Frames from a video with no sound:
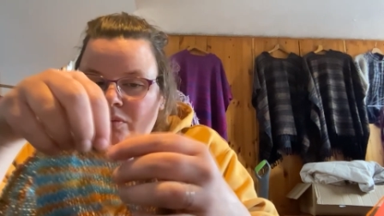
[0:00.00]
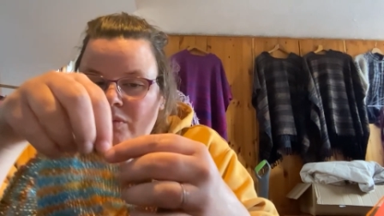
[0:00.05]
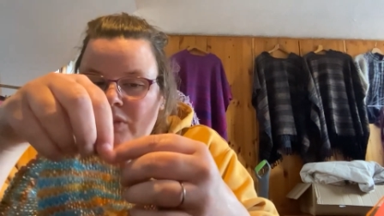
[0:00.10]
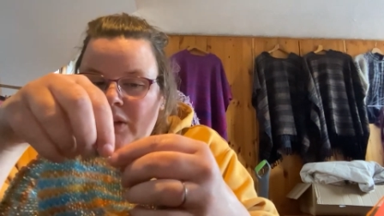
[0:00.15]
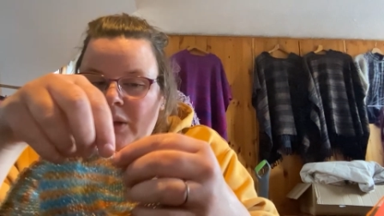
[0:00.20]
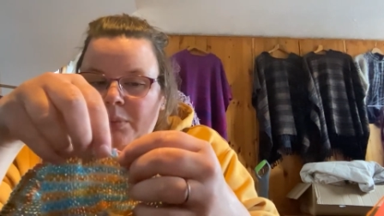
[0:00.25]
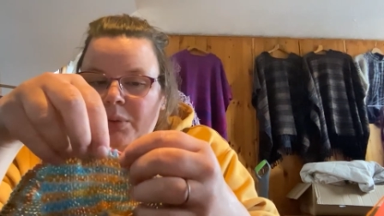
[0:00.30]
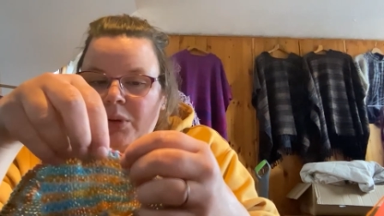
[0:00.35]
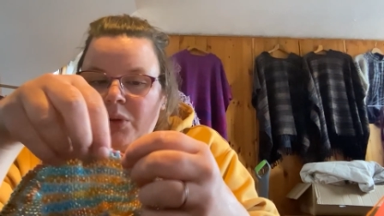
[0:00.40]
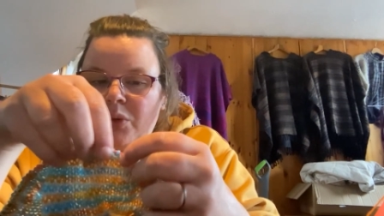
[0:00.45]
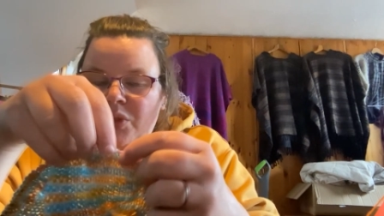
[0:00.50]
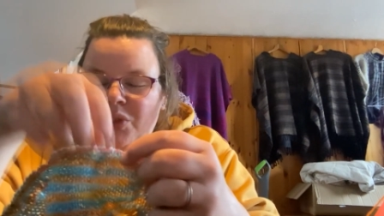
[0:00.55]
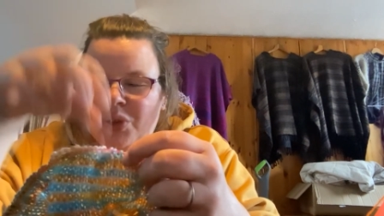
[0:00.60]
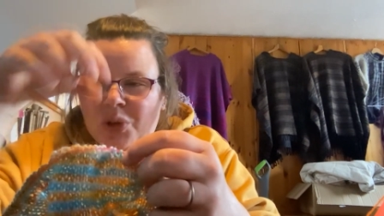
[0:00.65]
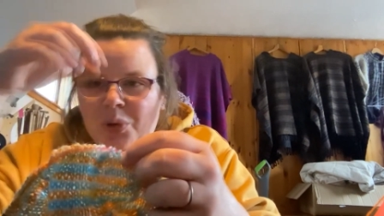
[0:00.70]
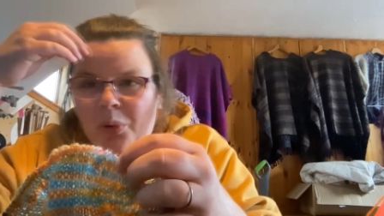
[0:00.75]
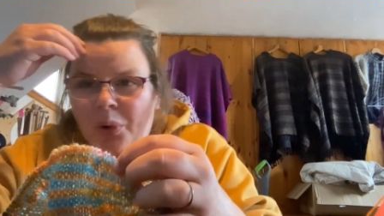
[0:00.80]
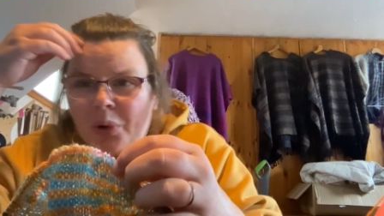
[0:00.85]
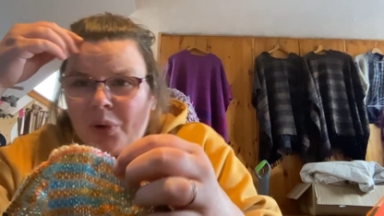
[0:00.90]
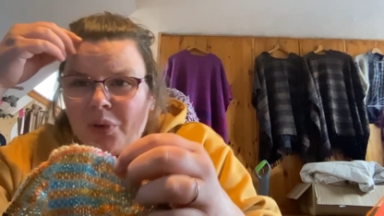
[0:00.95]
I'll be losing a
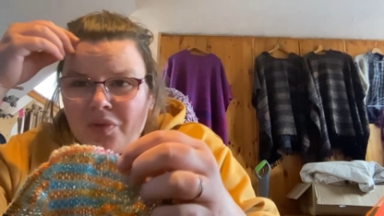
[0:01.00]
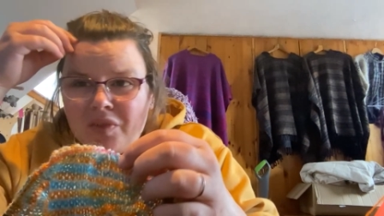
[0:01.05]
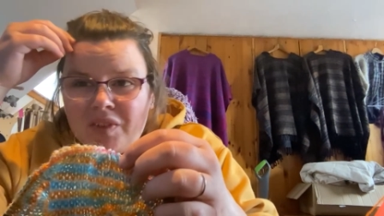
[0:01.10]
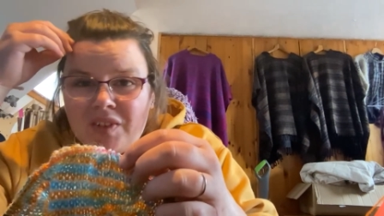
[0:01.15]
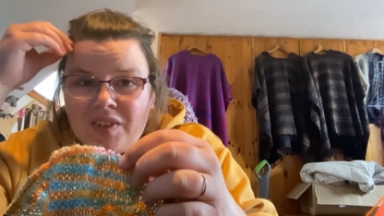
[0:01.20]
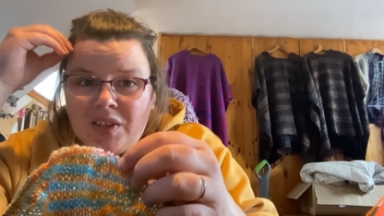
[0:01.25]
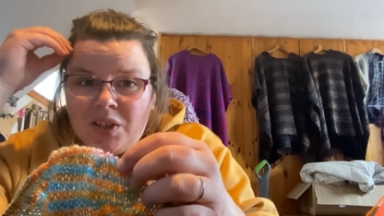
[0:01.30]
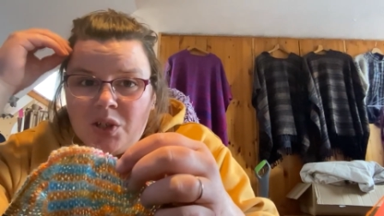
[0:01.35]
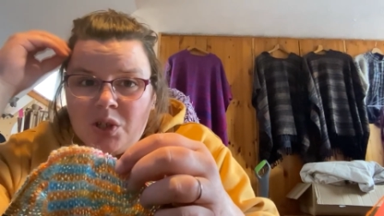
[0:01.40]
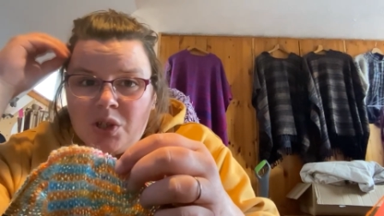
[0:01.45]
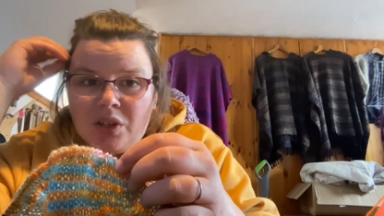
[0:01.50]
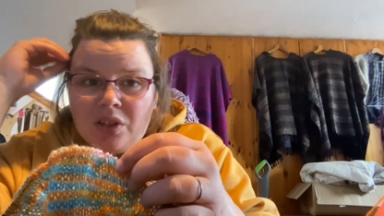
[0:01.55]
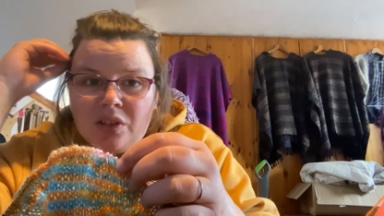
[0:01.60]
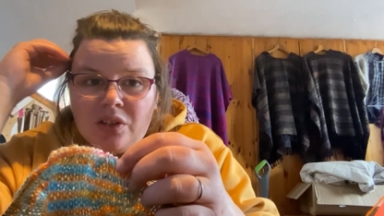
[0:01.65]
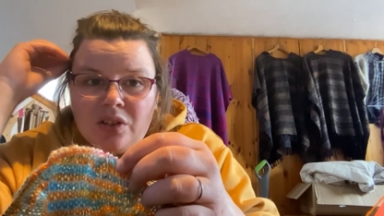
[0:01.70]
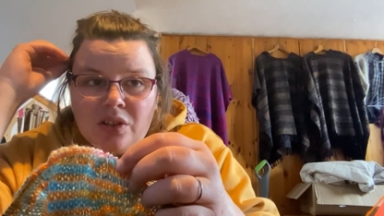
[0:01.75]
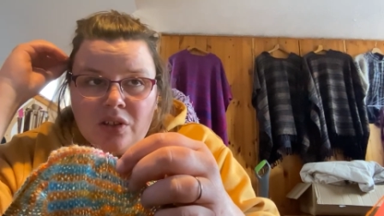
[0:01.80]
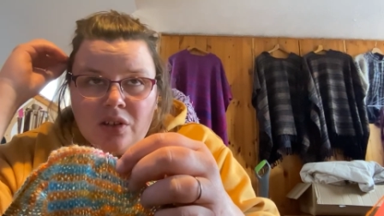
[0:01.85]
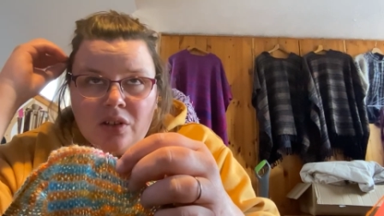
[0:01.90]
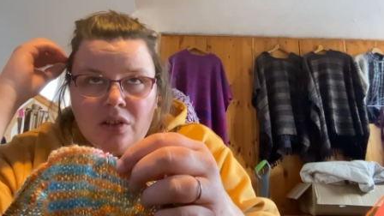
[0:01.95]
quarter of the
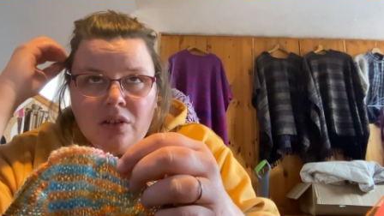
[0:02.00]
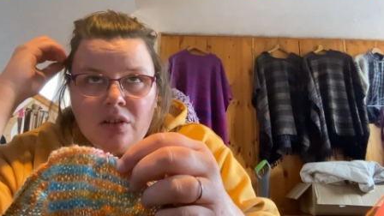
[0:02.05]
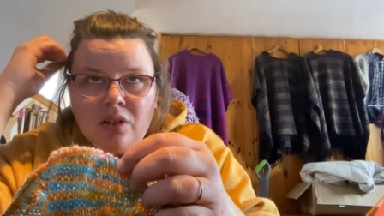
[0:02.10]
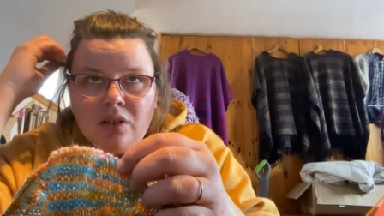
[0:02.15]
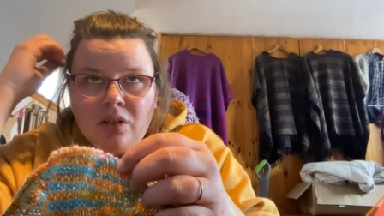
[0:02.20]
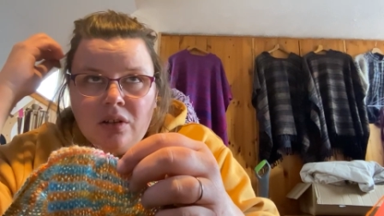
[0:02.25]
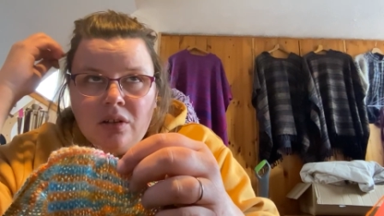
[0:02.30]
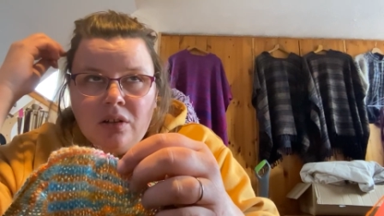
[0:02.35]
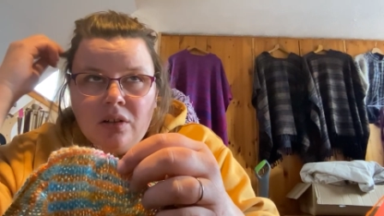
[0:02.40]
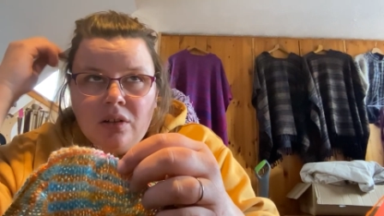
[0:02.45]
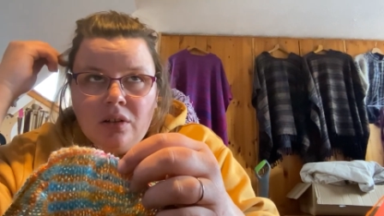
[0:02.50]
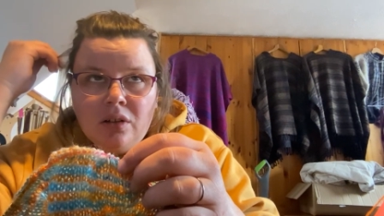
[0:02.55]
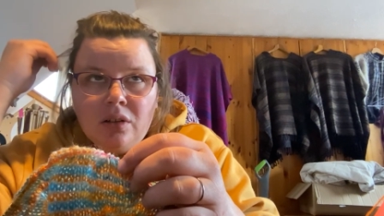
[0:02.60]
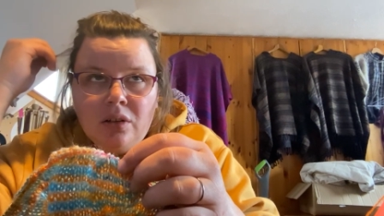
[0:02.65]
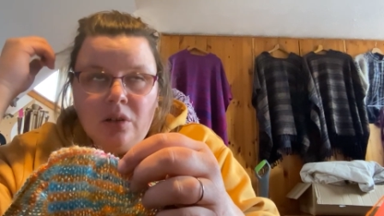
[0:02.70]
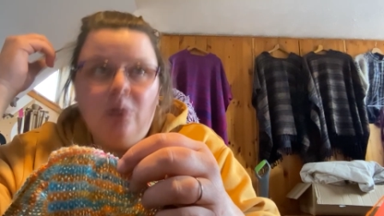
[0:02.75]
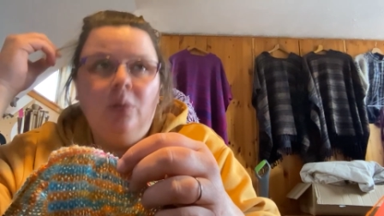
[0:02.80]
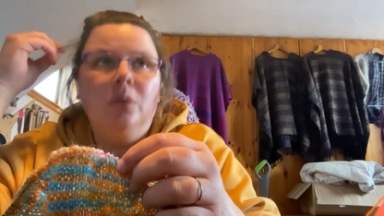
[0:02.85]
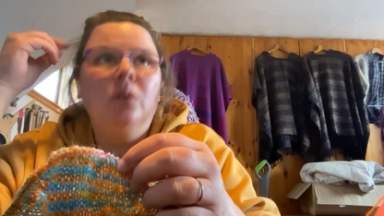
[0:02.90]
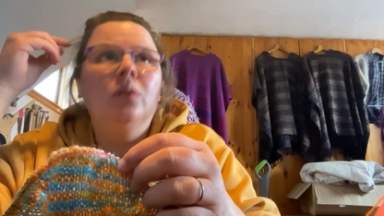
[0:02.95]
stitches.
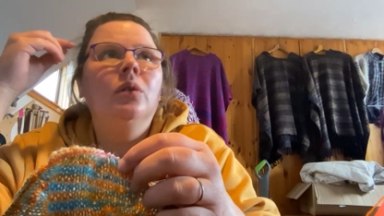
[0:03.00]
No,